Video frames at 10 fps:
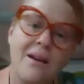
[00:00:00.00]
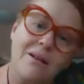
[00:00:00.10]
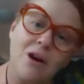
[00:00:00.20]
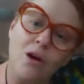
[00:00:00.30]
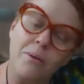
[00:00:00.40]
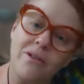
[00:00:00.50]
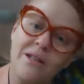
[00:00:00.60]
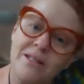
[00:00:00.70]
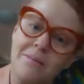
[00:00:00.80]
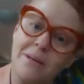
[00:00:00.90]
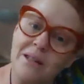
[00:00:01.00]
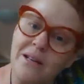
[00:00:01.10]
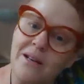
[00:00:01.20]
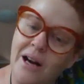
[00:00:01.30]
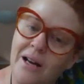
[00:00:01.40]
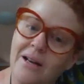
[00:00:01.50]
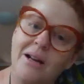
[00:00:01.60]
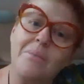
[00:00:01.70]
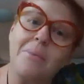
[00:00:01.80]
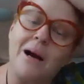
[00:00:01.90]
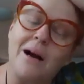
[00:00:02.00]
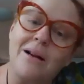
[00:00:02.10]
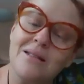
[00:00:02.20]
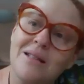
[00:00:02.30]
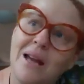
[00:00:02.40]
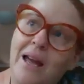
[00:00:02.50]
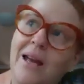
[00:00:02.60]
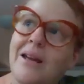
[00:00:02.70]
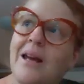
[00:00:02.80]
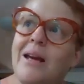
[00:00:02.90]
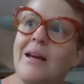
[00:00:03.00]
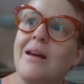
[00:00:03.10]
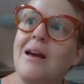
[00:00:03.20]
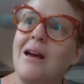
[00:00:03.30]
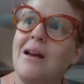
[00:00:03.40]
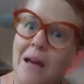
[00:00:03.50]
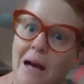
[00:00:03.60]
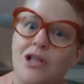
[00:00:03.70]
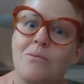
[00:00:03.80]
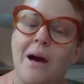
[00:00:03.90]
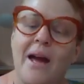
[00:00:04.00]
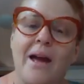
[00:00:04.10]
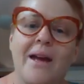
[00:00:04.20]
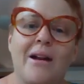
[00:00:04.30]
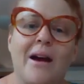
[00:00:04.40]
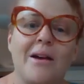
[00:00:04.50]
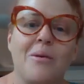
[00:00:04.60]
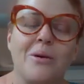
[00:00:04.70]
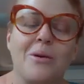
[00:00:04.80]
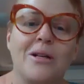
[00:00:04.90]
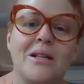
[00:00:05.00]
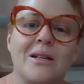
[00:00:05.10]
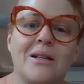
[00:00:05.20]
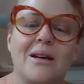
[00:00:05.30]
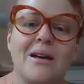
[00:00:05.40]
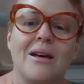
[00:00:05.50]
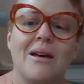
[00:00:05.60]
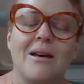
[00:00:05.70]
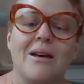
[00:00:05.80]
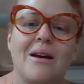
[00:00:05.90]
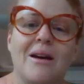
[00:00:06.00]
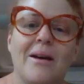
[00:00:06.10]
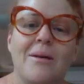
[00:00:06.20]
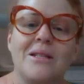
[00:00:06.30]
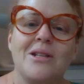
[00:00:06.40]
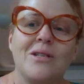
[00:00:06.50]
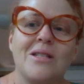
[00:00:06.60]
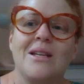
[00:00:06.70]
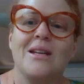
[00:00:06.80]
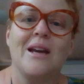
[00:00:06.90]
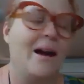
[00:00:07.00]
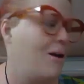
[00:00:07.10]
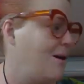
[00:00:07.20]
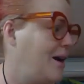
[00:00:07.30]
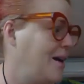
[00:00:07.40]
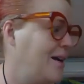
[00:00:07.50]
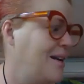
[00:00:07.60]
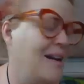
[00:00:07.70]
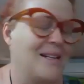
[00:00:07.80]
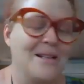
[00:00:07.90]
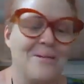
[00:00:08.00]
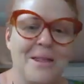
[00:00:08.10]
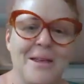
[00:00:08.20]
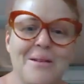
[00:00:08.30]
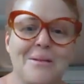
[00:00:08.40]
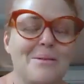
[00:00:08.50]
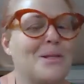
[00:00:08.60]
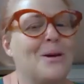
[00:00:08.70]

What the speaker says: Hooper visited me the night he passed, and he nudged my hand like you would, and it was interesting how I connected with.